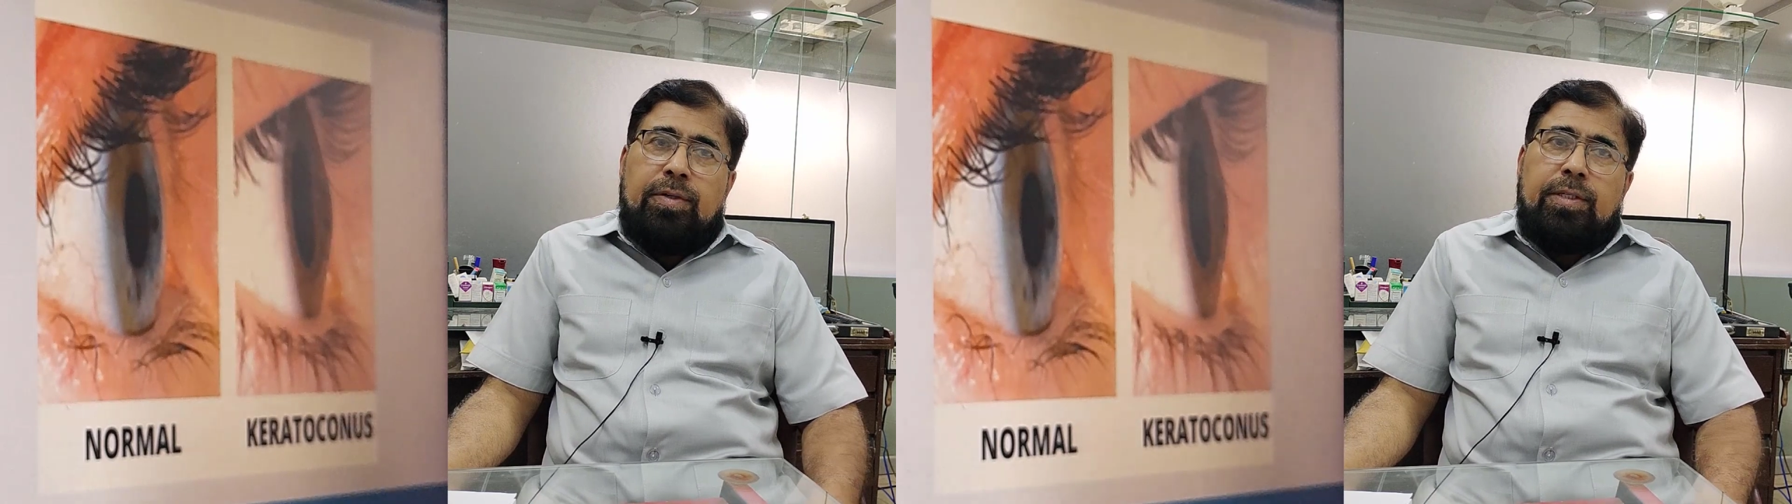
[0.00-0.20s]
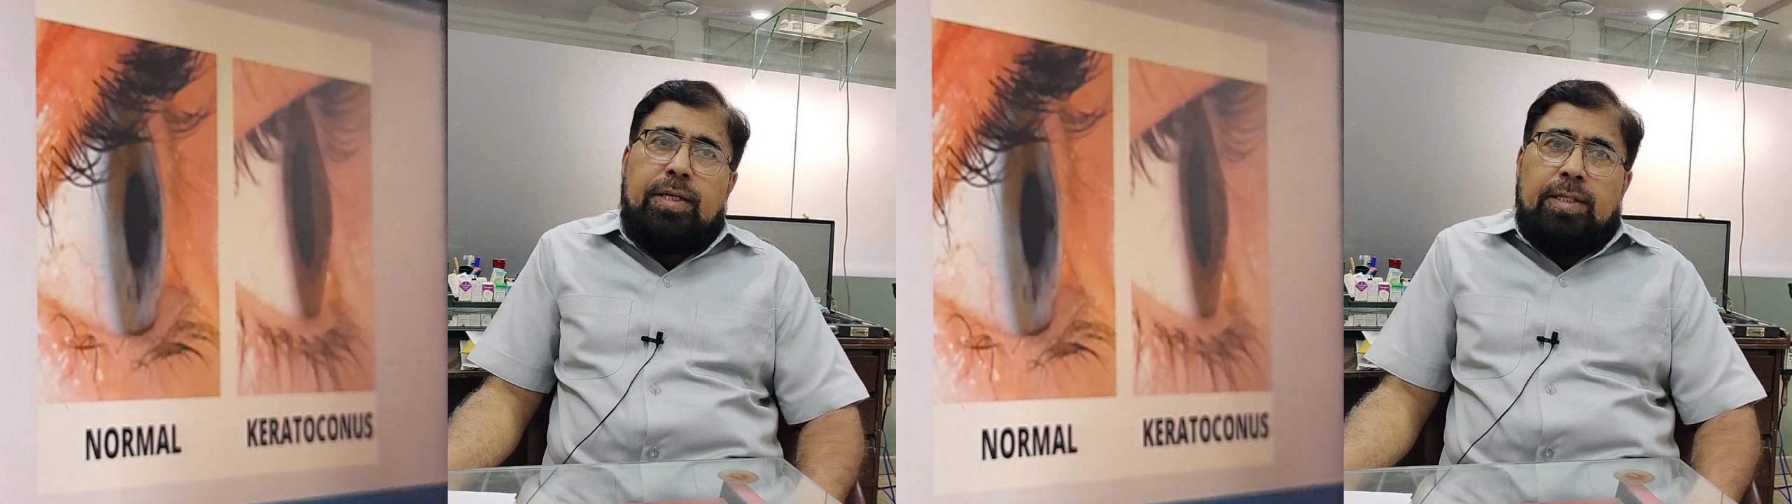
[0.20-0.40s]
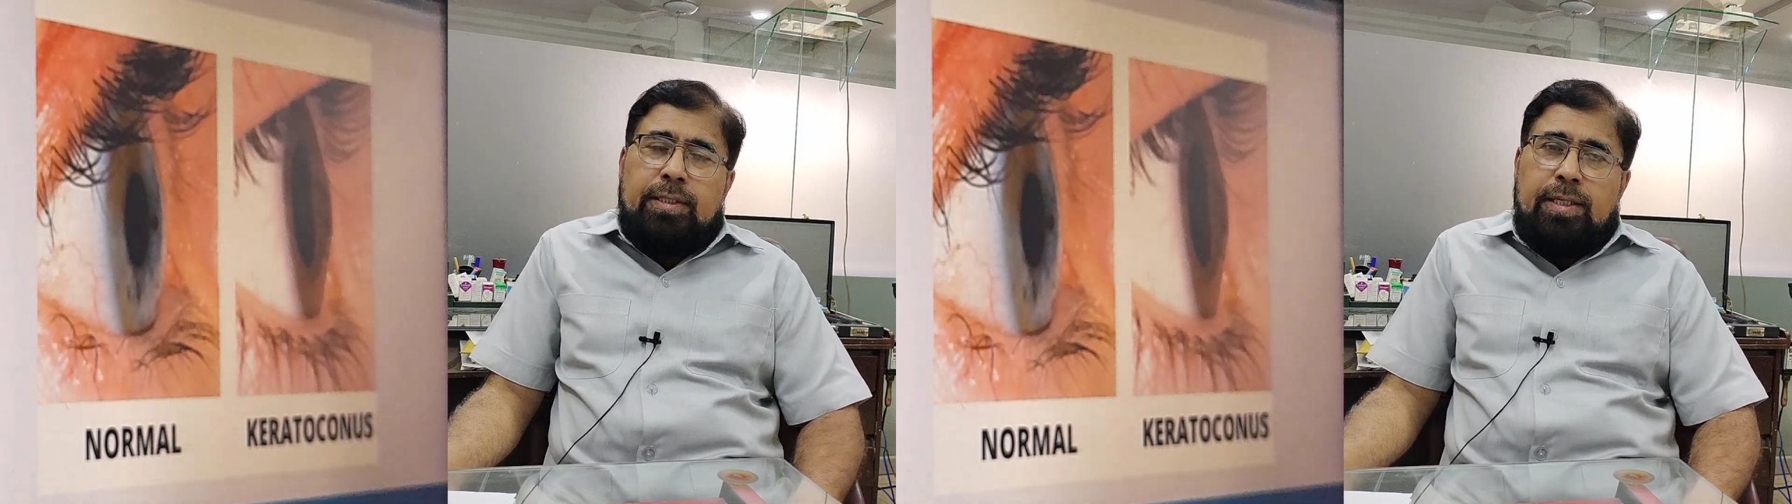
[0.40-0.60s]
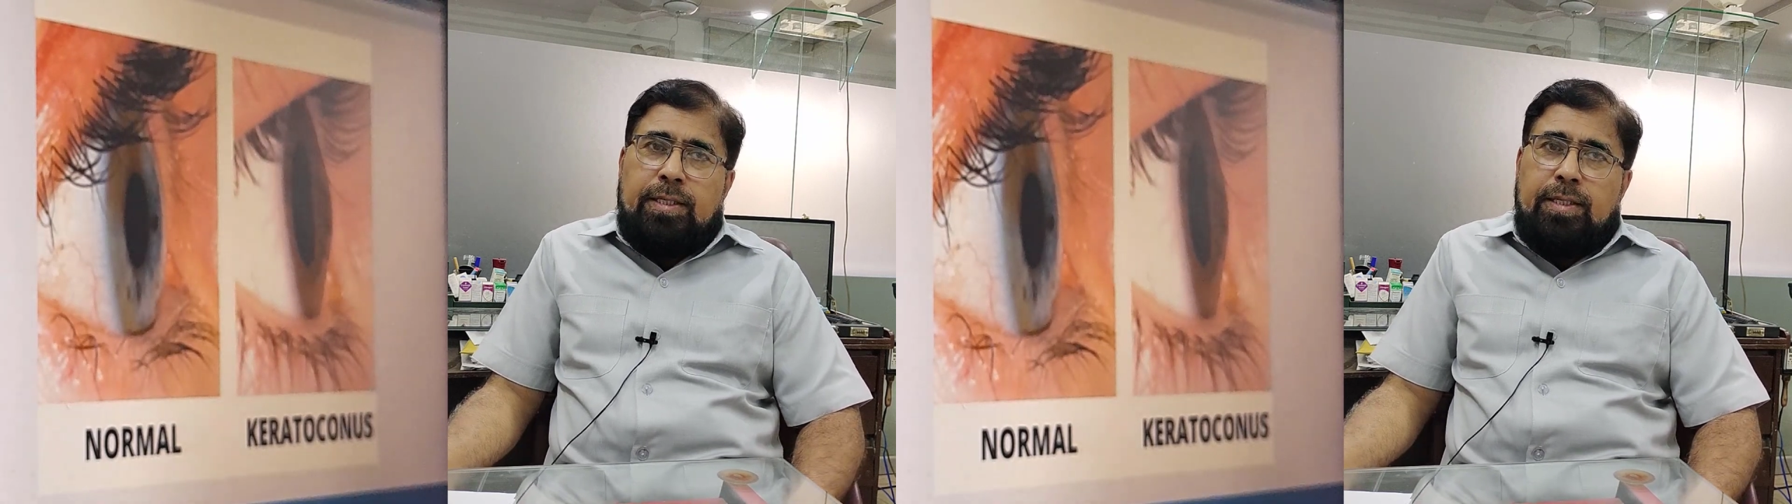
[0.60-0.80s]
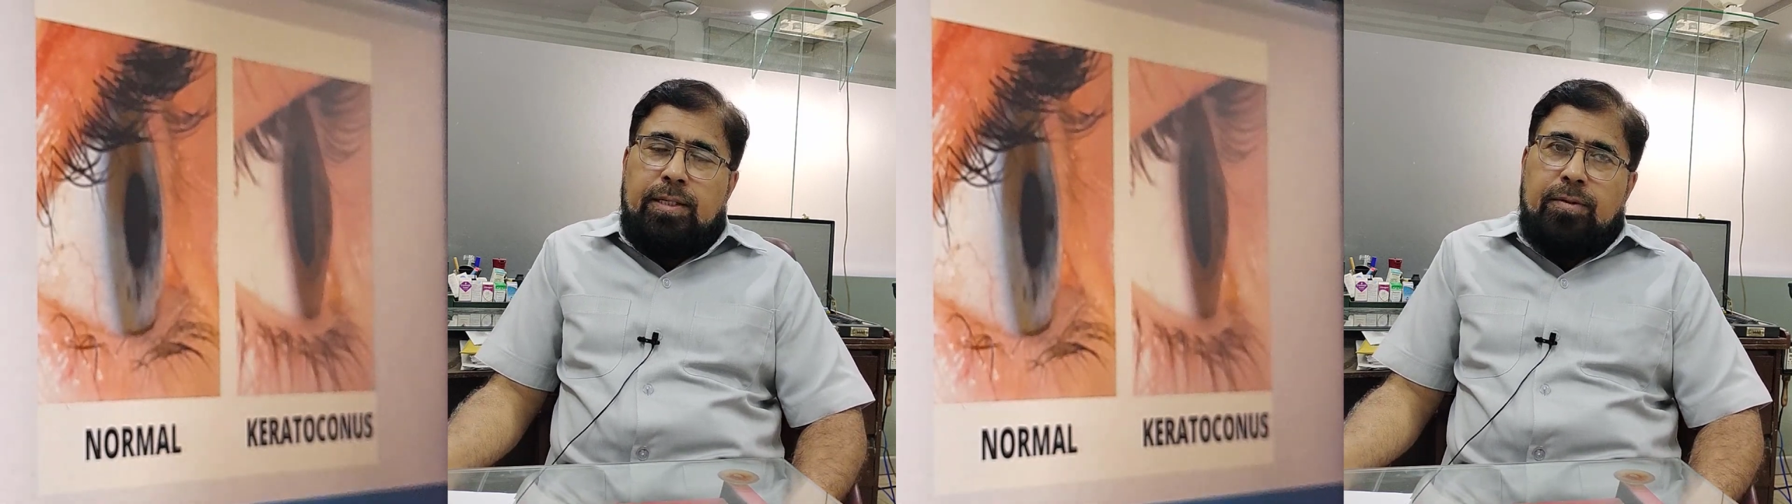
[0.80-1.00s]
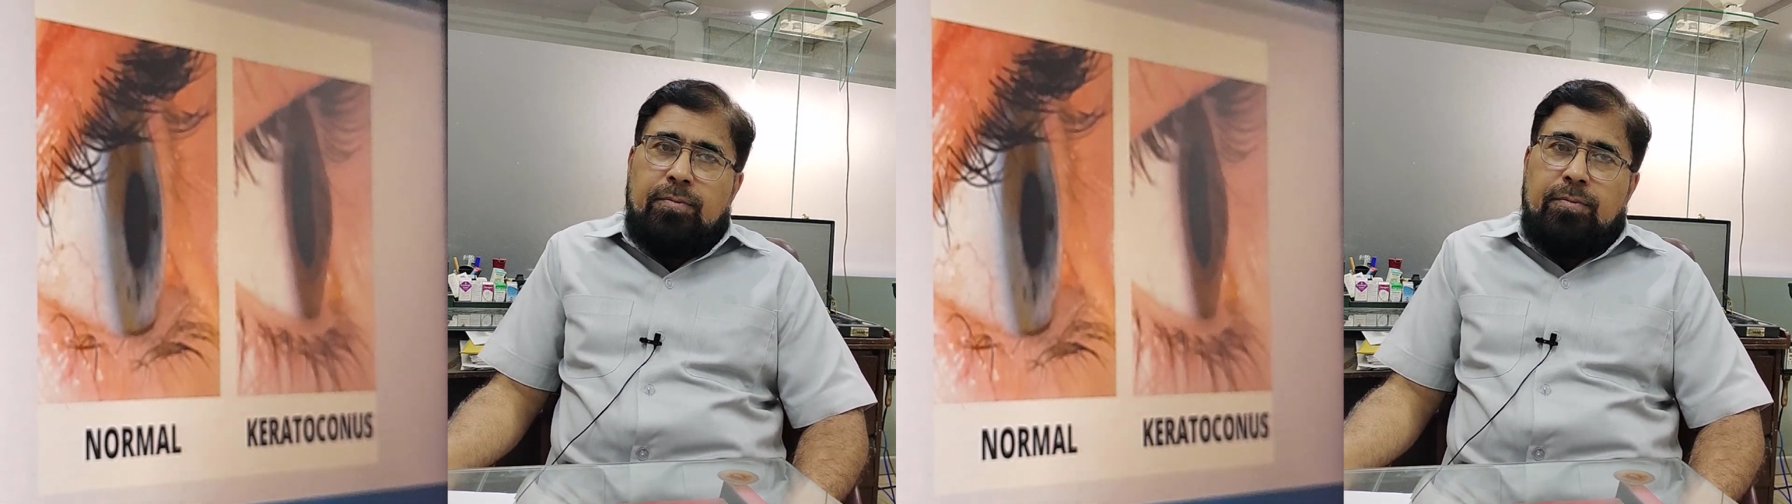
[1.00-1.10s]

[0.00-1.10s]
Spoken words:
with cross-linking.